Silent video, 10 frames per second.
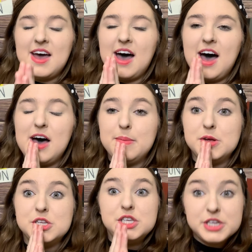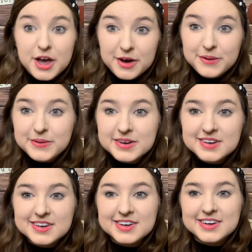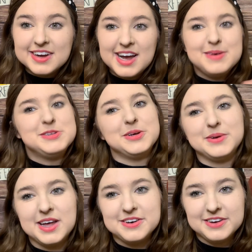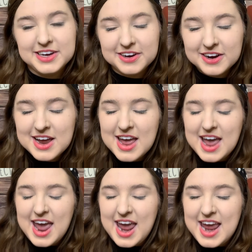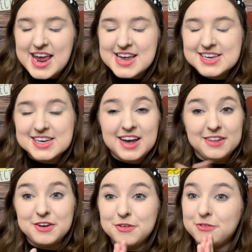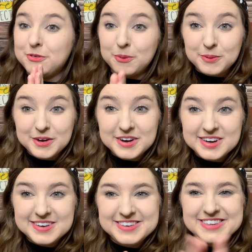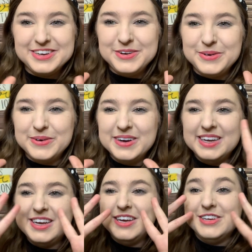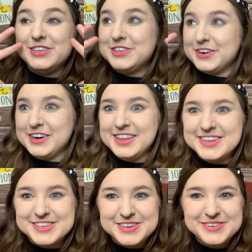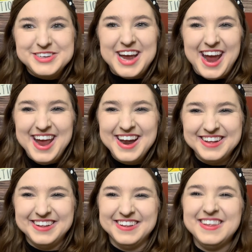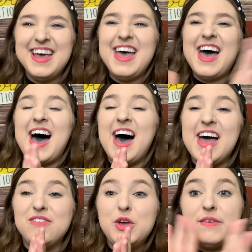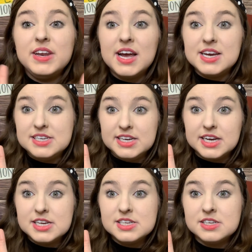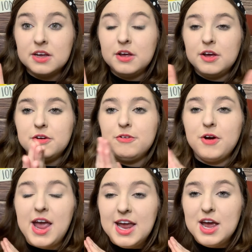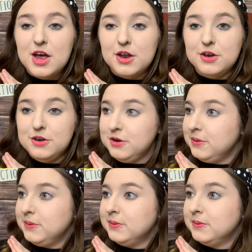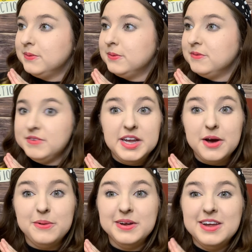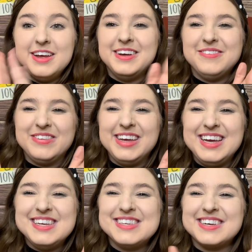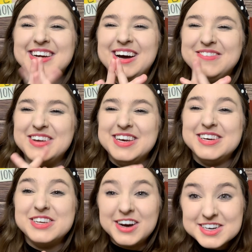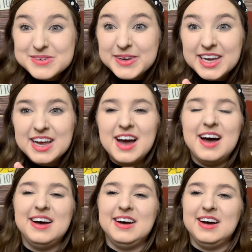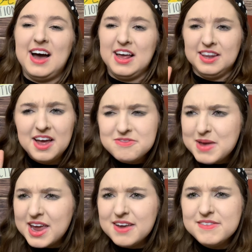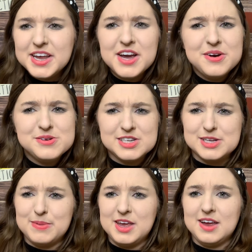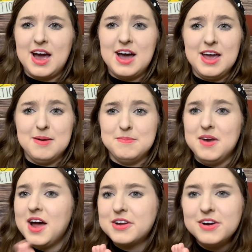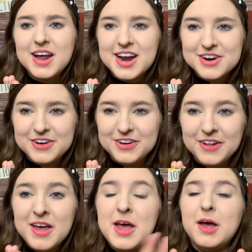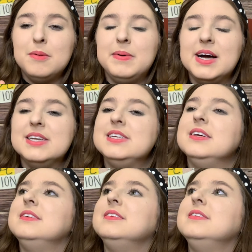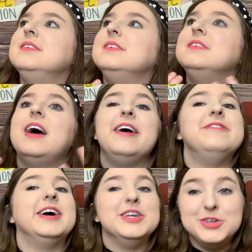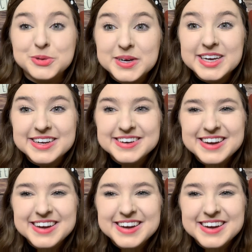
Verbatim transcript: Um, so I am so glad you're here and I look forward to starting this new channel. Uh, if you have any ideas for a new video, please come and talk to me. Uh, I love making videos. It's something I am not good at at all, but I find joy in.